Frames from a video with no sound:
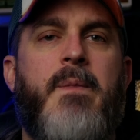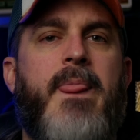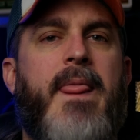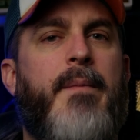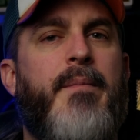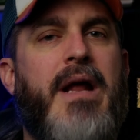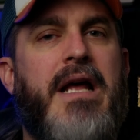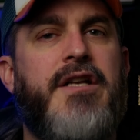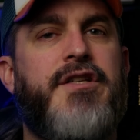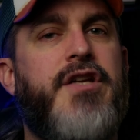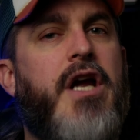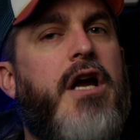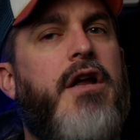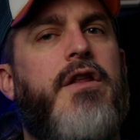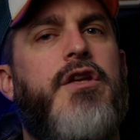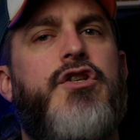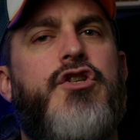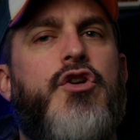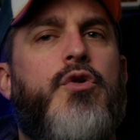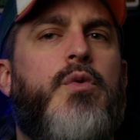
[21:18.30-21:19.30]
I'm not
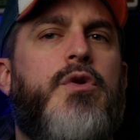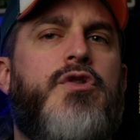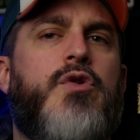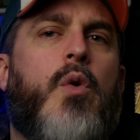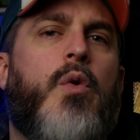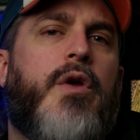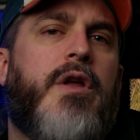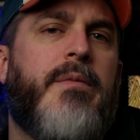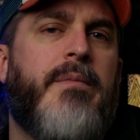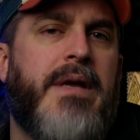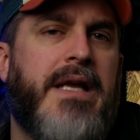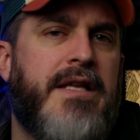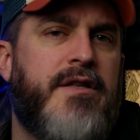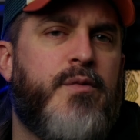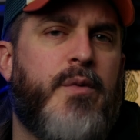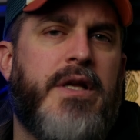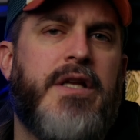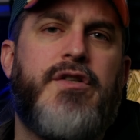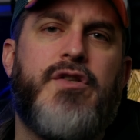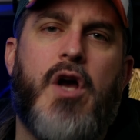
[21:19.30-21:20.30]
entirely sure what Tolkien means
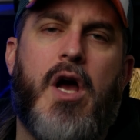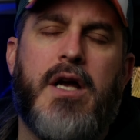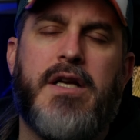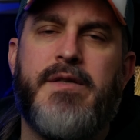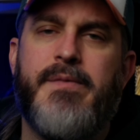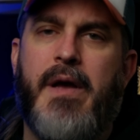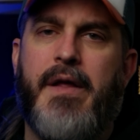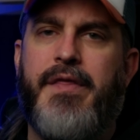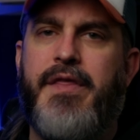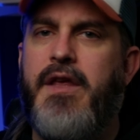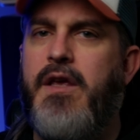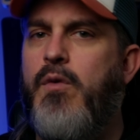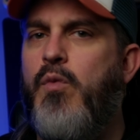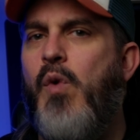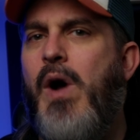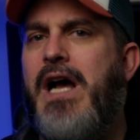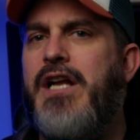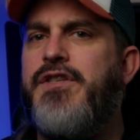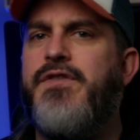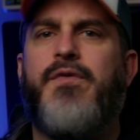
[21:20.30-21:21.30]
when he talks about the
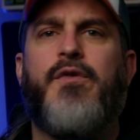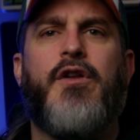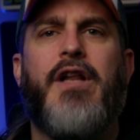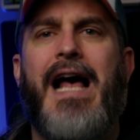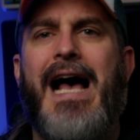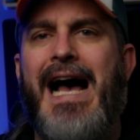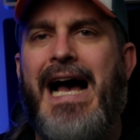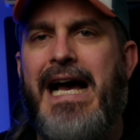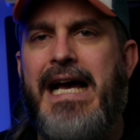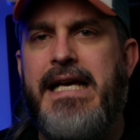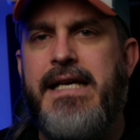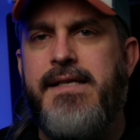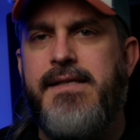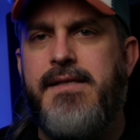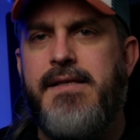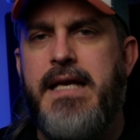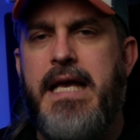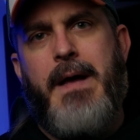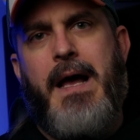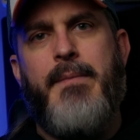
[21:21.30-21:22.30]
watchful
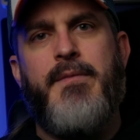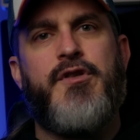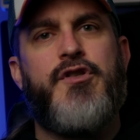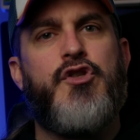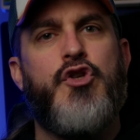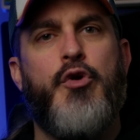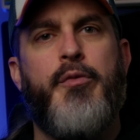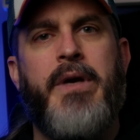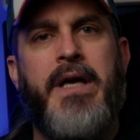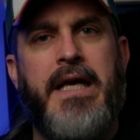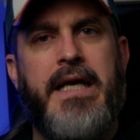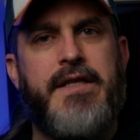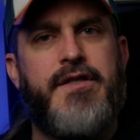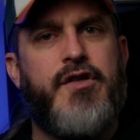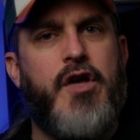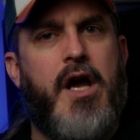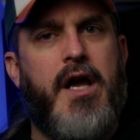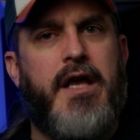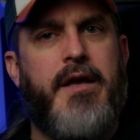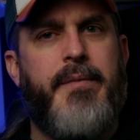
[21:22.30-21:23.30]
eyes. I'm assuming
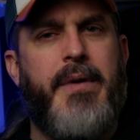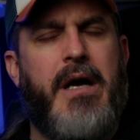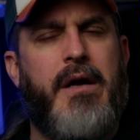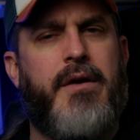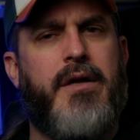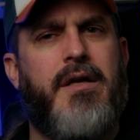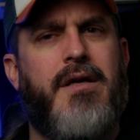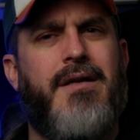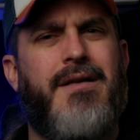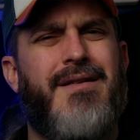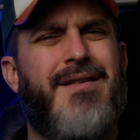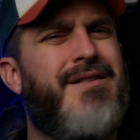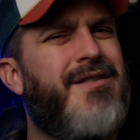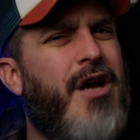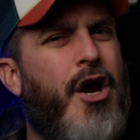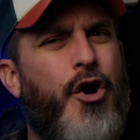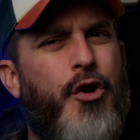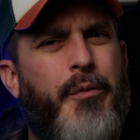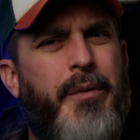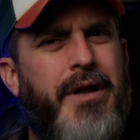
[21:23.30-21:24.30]
it's talking about
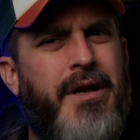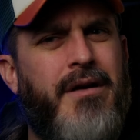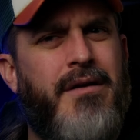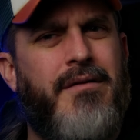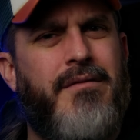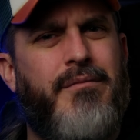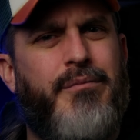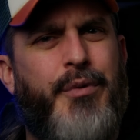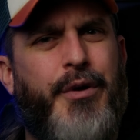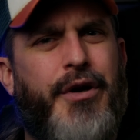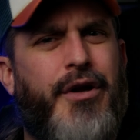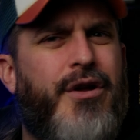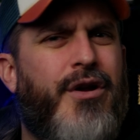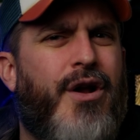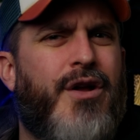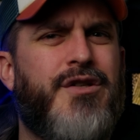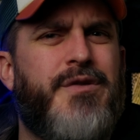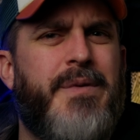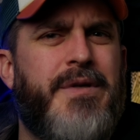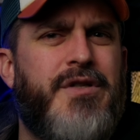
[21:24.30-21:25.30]
Saruman, but it could
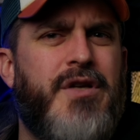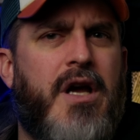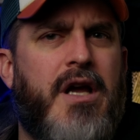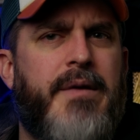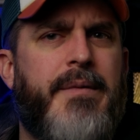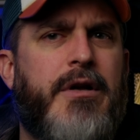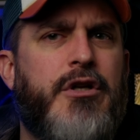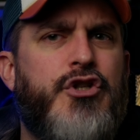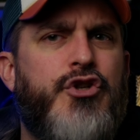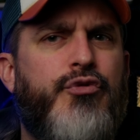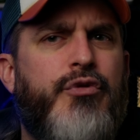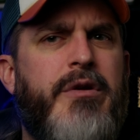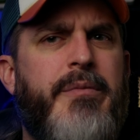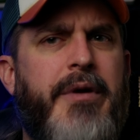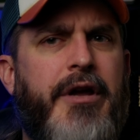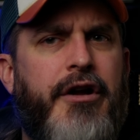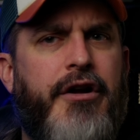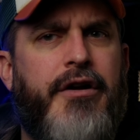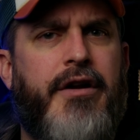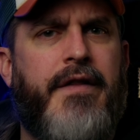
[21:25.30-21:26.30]
also be talking about
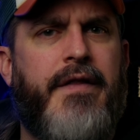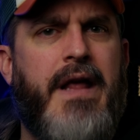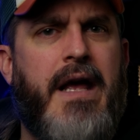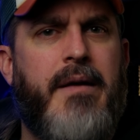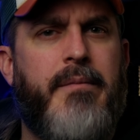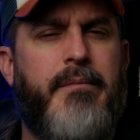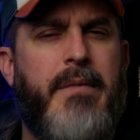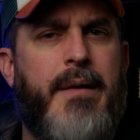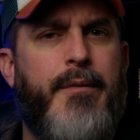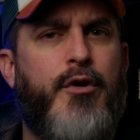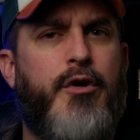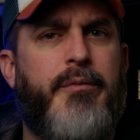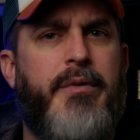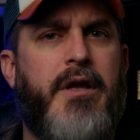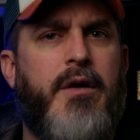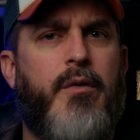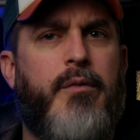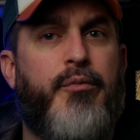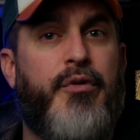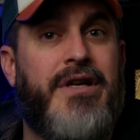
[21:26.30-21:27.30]
Treebeard, and that maybe could
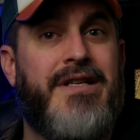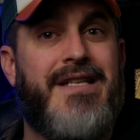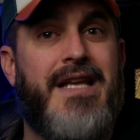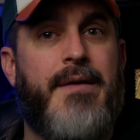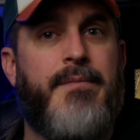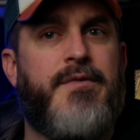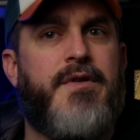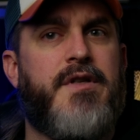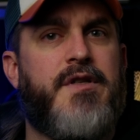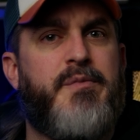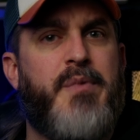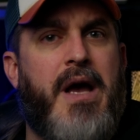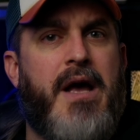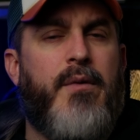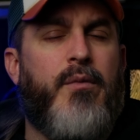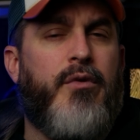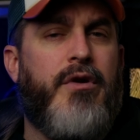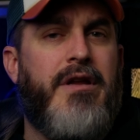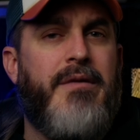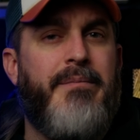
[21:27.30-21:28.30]
be what brings him to the
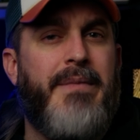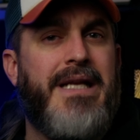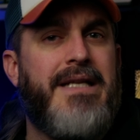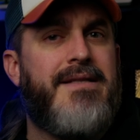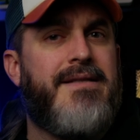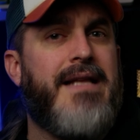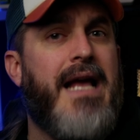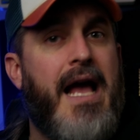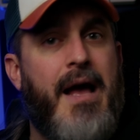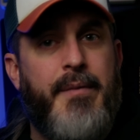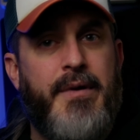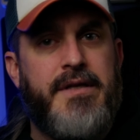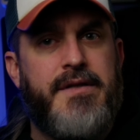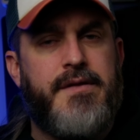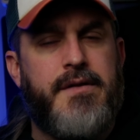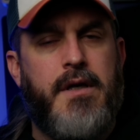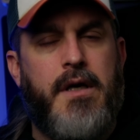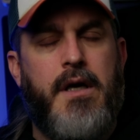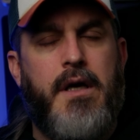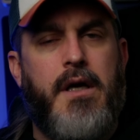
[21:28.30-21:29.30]
spot where he meets the
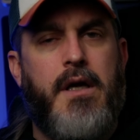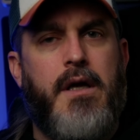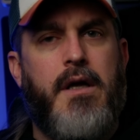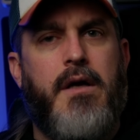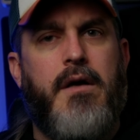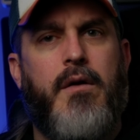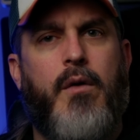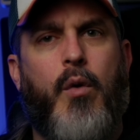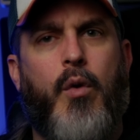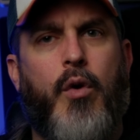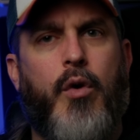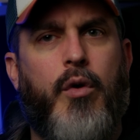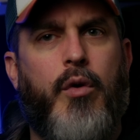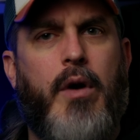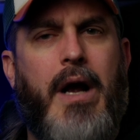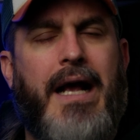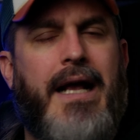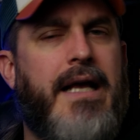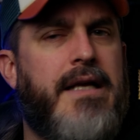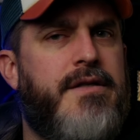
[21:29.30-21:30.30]
hobbits. Or
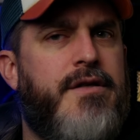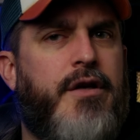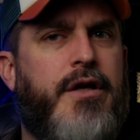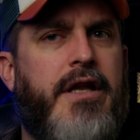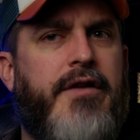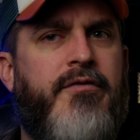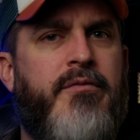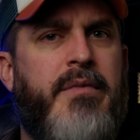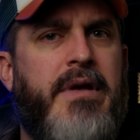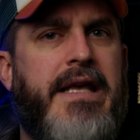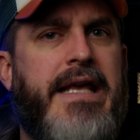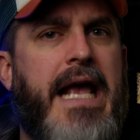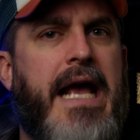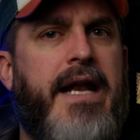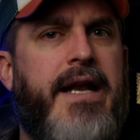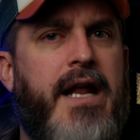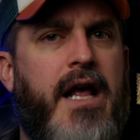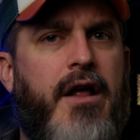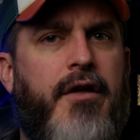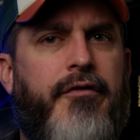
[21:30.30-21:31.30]
I guess it could even be
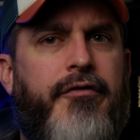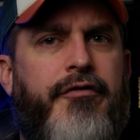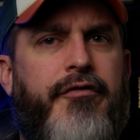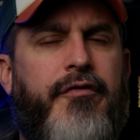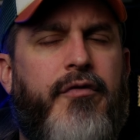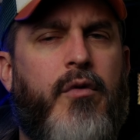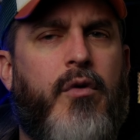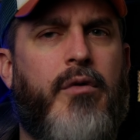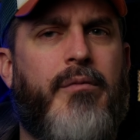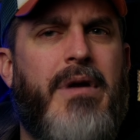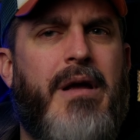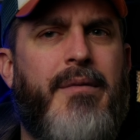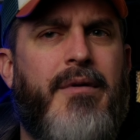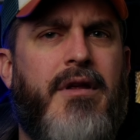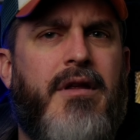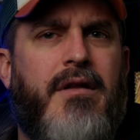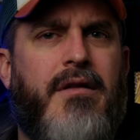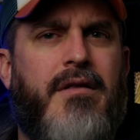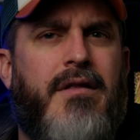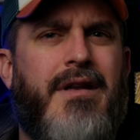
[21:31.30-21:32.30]
Gandalf, or
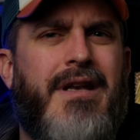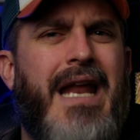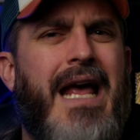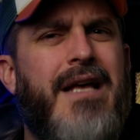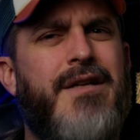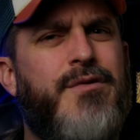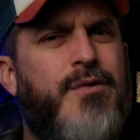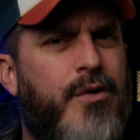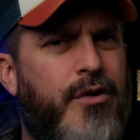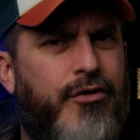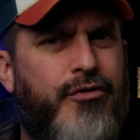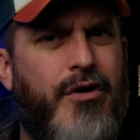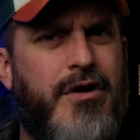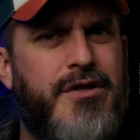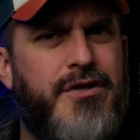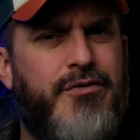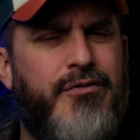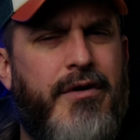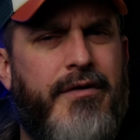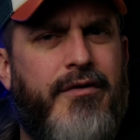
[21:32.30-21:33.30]
maybe the Nazgul
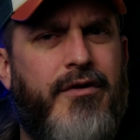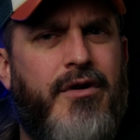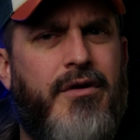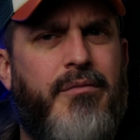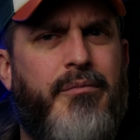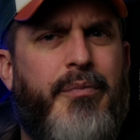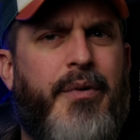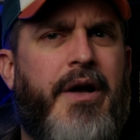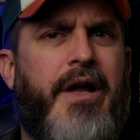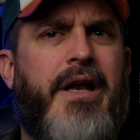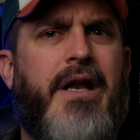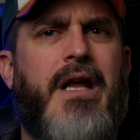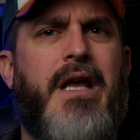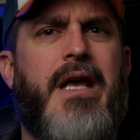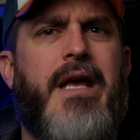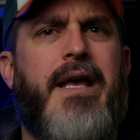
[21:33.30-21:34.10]
across the river, but